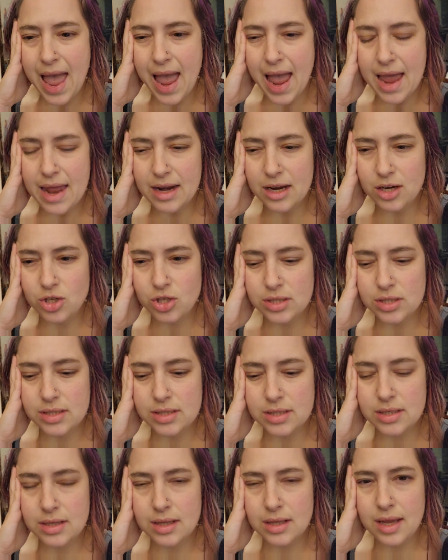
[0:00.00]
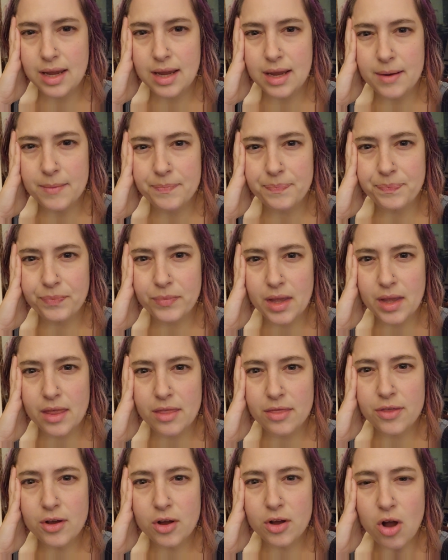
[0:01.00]
and it just like
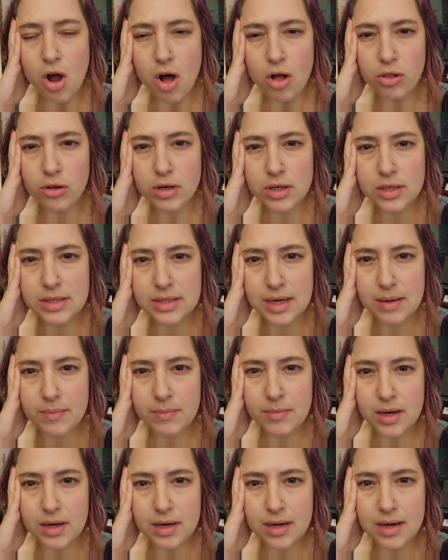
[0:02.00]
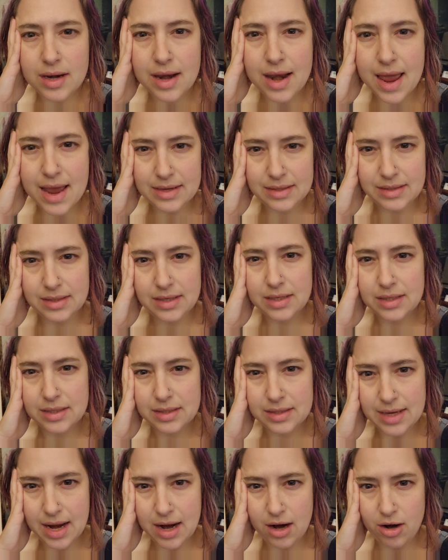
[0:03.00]
the color seemed
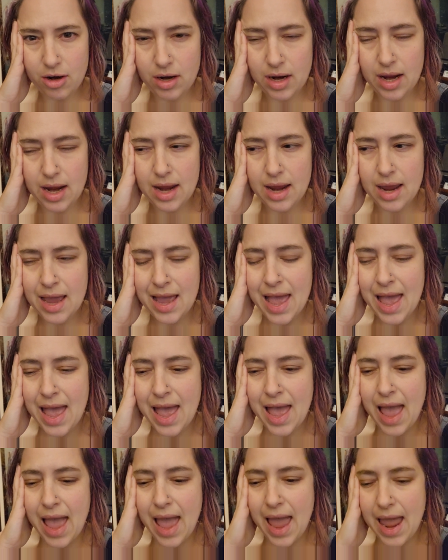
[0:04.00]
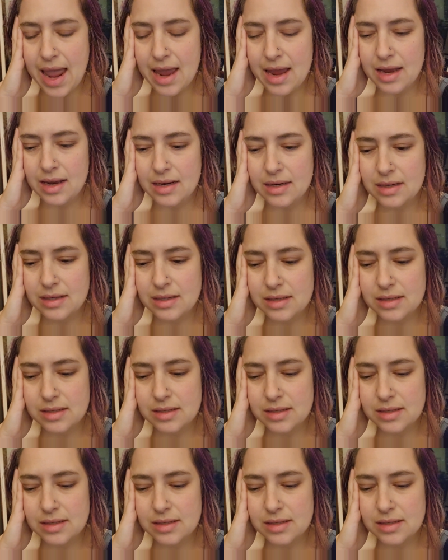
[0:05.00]
unnecessary, and